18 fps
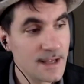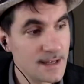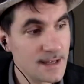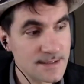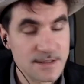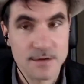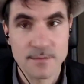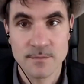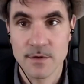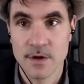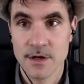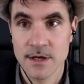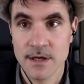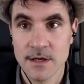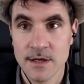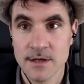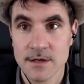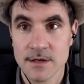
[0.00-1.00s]
get some
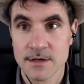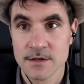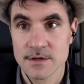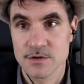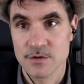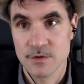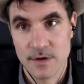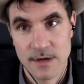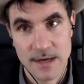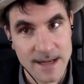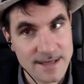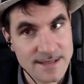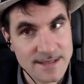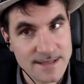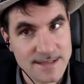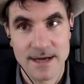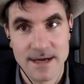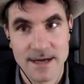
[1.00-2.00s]
money, so you're less
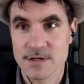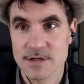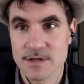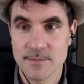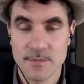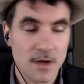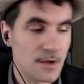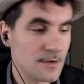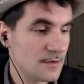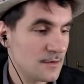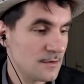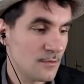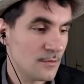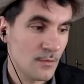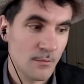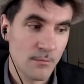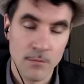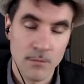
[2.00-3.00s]
anxious about
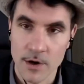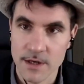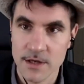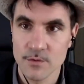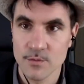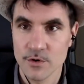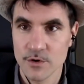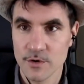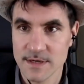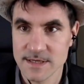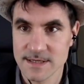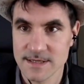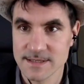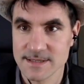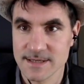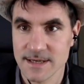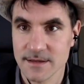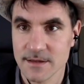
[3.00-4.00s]
money worries,
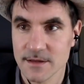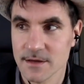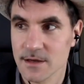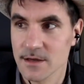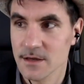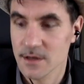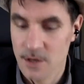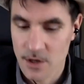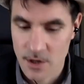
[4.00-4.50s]
etc.